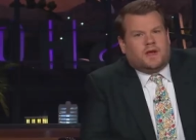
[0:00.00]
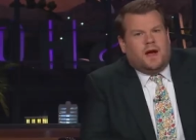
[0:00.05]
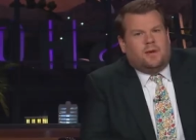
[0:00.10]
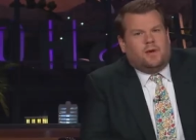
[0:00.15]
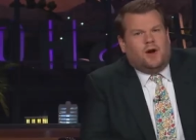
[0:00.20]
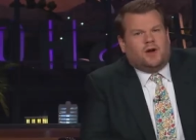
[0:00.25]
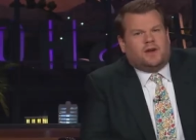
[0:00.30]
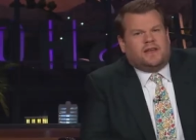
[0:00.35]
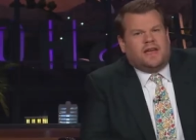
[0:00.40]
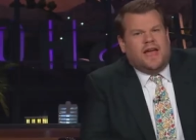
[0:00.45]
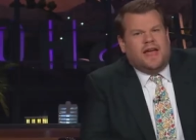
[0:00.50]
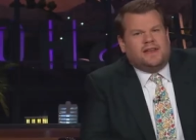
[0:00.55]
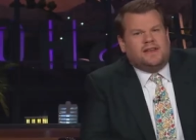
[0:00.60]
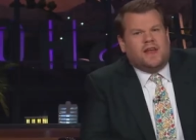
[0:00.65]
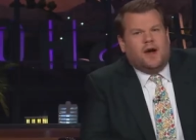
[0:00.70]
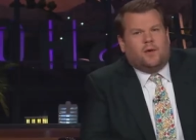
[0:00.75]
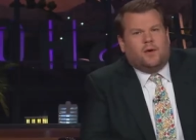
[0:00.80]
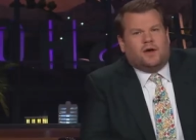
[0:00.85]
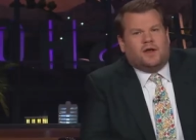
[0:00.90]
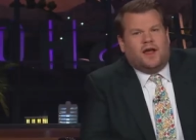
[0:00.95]
Come on, Ken,
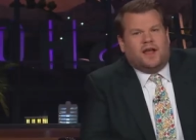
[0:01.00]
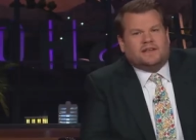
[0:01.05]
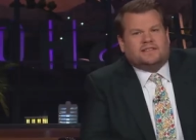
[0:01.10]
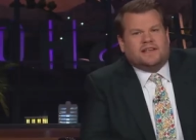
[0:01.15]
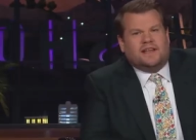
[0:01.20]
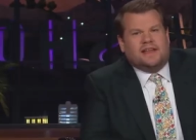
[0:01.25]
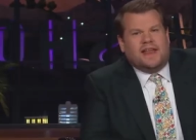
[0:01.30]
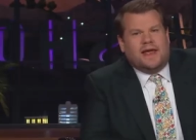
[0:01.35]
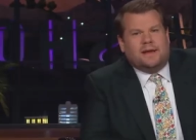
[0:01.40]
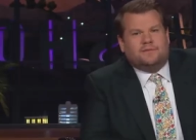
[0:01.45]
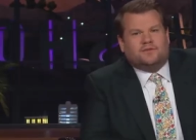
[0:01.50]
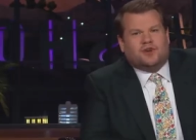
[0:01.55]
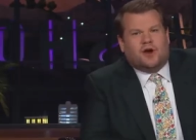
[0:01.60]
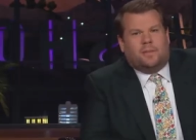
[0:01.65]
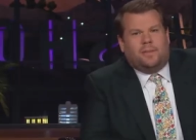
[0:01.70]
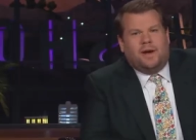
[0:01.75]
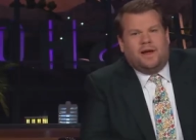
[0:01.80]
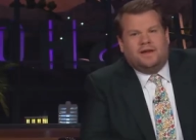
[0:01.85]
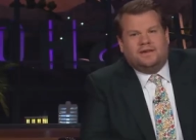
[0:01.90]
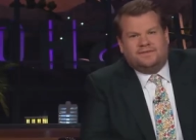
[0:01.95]
no one likes a name
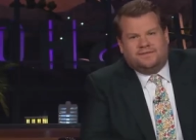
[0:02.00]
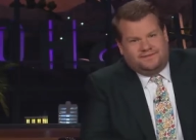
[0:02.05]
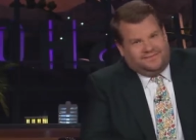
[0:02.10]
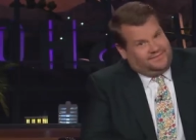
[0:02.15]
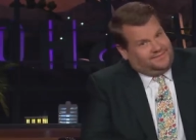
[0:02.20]
dropper.